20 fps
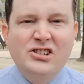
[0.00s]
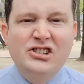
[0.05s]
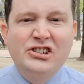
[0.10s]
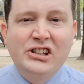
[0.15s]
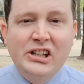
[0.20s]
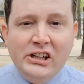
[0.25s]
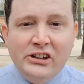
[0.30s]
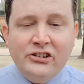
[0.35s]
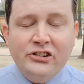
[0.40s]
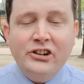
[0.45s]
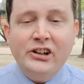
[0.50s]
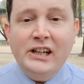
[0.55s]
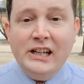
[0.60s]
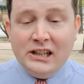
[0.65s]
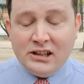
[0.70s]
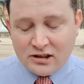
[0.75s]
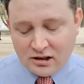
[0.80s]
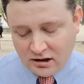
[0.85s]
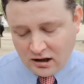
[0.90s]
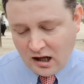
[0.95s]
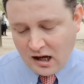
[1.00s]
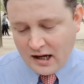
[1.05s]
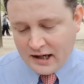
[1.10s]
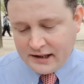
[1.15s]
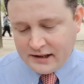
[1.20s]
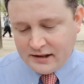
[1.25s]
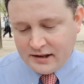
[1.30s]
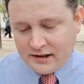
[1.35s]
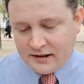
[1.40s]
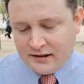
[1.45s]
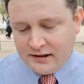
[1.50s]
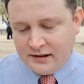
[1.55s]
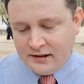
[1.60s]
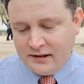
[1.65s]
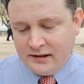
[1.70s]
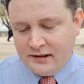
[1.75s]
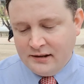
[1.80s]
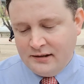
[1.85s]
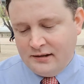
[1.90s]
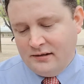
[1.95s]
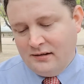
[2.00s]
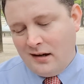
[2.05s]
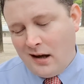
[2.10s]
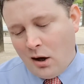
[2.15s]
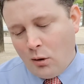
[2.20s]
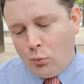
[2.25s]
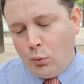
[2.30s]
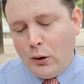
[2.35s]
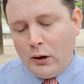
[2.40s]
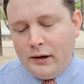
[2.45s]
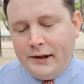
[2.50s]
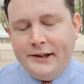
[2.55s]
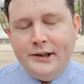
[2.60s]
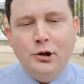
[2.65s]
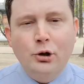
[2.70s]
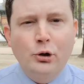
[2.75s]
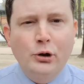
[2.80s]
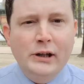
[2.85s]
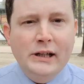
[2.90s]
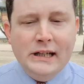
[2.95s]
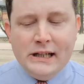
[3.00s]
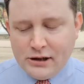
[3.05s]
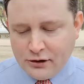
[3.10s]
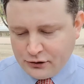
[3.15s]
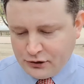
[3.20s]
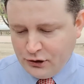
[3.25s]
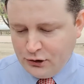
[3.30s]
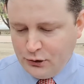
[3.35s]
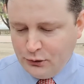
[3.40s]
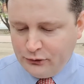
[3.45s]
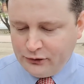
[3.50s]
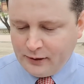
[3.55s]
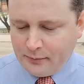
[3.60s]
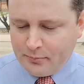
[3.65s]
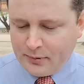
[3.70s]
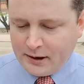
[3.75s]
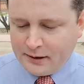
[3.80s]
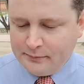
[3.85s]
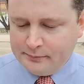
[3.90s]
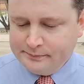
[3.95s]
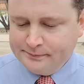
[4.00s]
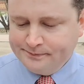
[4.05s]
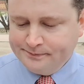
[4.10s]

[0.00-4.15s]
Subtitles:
disinclined, not willing or eager to do something.